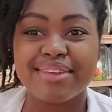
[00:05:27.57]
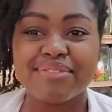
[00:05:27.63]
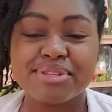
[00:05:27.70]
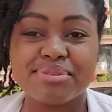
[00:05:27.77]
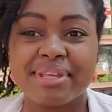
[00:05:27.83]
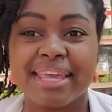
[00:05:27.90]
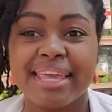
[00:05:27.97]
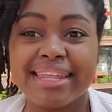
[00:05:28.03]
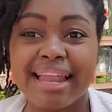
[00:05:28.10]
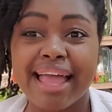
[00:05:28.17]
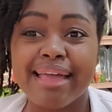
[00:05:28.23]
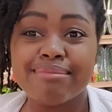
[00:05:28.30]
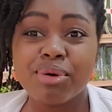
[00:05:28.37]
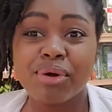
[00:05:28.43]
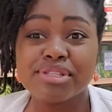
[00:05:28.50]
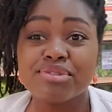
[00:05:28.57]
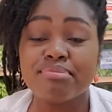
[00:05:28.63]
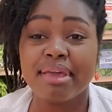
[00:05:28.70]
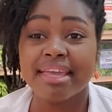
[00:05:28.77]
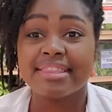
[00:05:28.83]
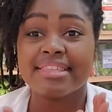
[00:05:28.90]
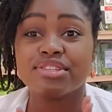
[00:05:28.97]
you for tuning in. I am going to
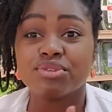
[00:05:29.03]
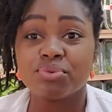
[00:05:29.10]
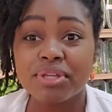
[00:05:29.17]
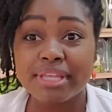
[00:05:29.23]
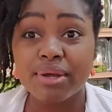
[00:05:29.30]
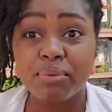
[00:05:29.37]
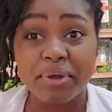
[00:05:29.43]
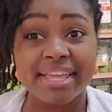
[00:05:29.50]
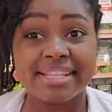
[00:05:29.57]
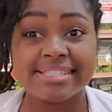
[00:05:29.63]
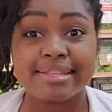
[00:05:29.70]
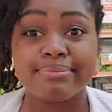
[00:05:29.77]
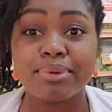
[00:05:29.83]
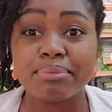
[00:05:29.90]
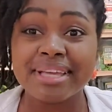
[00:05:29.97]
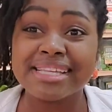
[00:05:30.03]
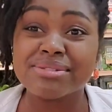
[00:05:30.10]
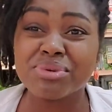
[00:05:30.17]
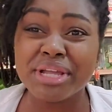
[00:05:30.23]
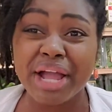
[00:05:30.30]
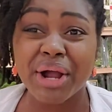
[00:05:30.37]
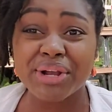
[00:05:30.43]
make this really quick and simple because
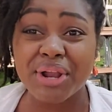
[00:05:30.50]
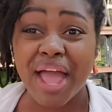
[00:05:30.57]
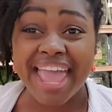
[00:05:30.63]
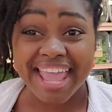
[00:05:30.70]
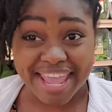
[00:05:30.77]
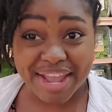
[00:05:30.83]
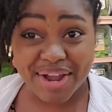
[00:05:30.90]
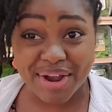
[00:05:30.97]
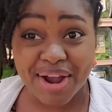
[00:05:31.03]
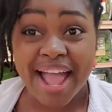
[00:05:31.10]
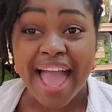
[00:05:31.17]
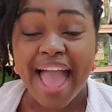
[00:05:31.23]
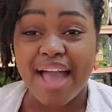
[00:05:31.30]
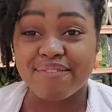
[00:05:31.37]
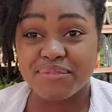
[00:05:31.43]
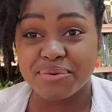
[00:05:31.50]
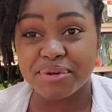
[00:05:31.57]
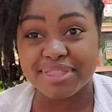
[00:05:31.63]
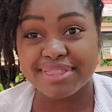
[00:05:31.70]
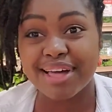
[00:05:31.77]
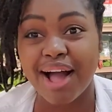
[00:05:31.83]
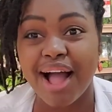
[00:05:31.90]
we are here at Food
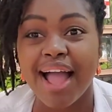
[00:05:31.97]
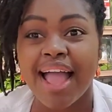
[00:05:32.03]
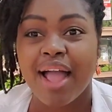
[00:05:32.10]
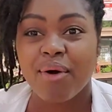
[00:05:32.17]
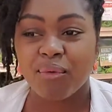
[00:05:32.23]
and Thought,